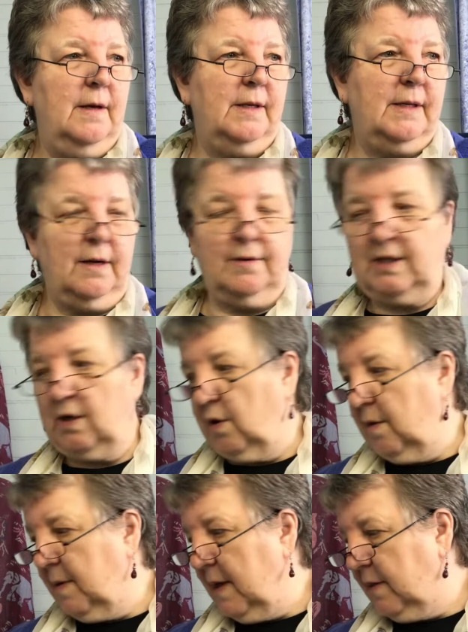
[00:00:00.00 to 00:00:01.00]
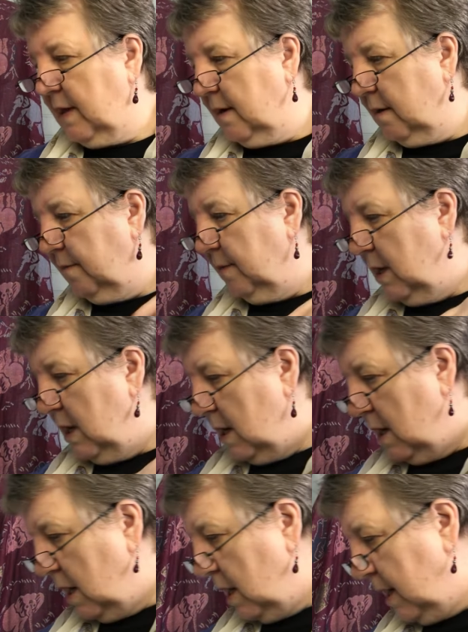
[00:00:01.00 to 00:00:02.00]
so sorry about that
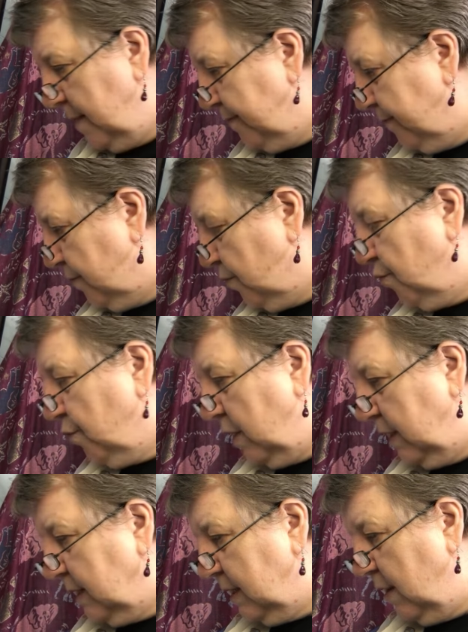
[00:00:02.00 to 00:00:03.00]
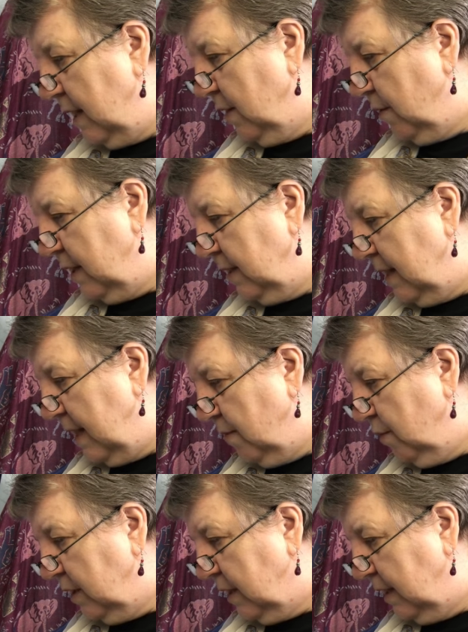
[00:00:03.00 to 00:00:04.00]
um, right so anyway now
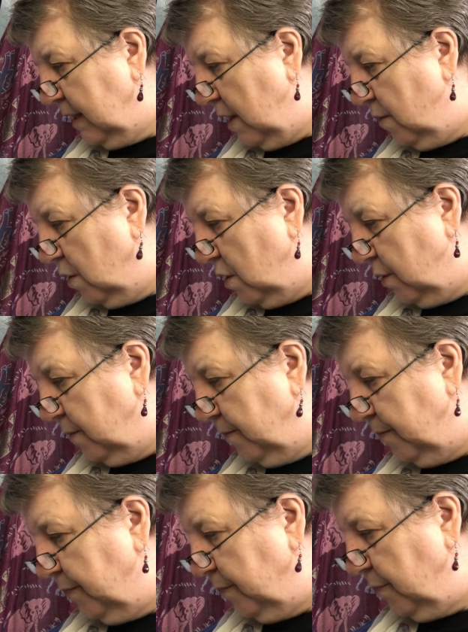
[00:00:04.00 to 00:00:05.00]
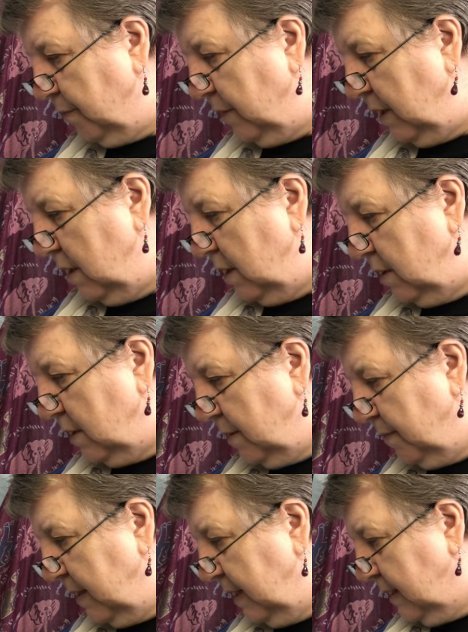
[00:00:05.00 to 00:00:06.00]
we can go on to the
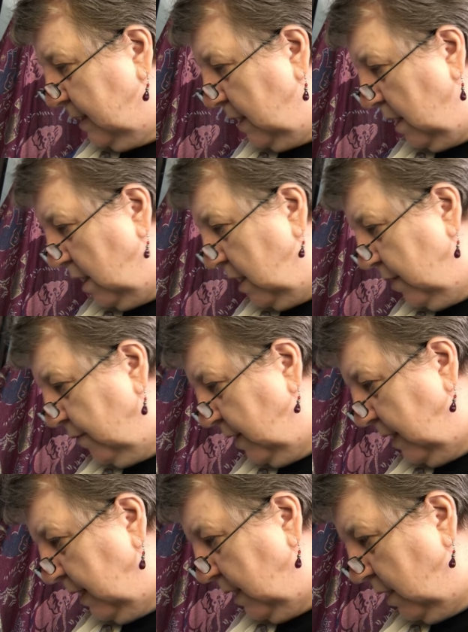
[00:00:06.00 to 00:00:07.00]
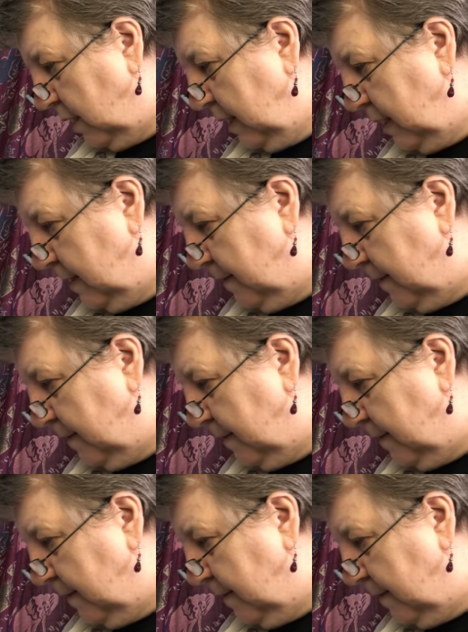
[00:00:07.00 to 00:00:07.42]
piece that I really like